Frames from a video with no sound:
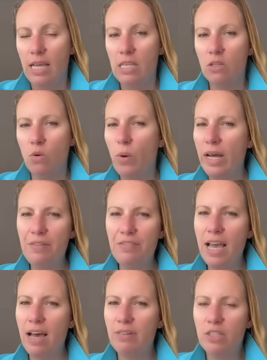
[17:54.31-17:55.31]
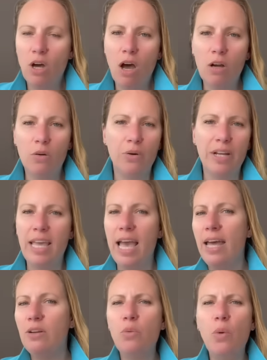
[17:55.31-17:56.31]
So what if you have a dog or a
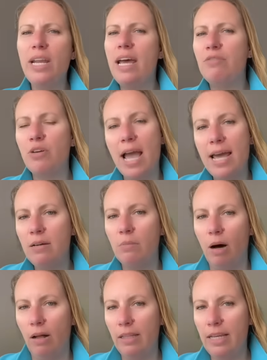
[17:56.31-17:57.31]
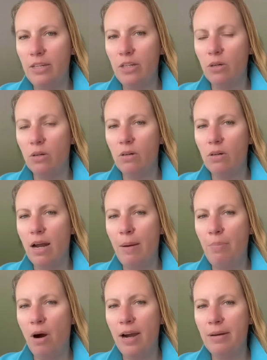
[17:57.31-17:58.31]
cat or whatever animal in your
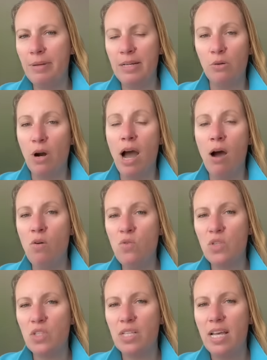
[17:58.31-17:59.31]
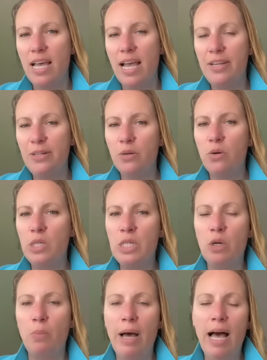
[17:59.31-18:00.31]
apartment or house and you couldn't
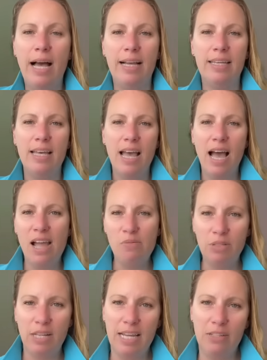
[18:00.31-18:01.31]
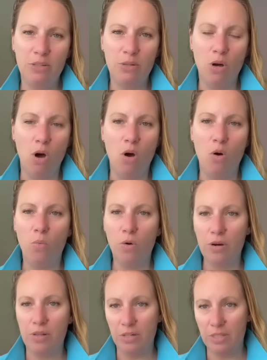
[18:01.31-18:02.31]
go back? I would like to know,
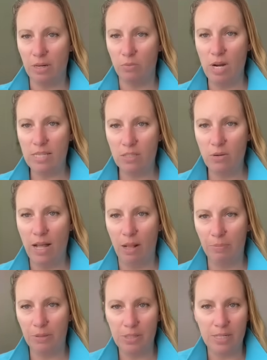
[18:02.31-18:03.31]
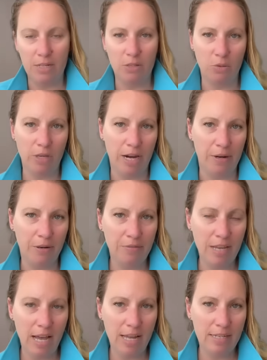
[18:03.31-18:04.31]
were there some rescue helpers that took care
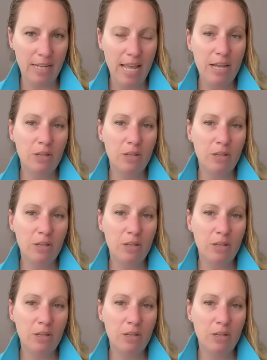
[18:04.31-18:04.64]
of that?